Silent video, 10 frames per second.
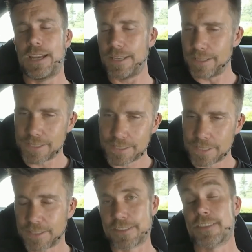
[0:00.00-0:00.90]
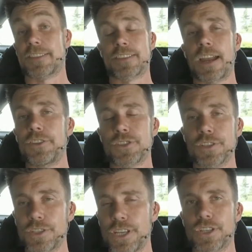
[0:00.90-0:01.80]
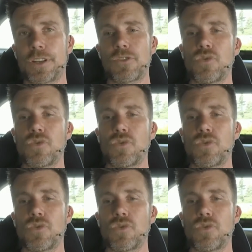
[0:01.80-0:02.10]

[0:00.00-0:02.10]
Now, yes, staged injection of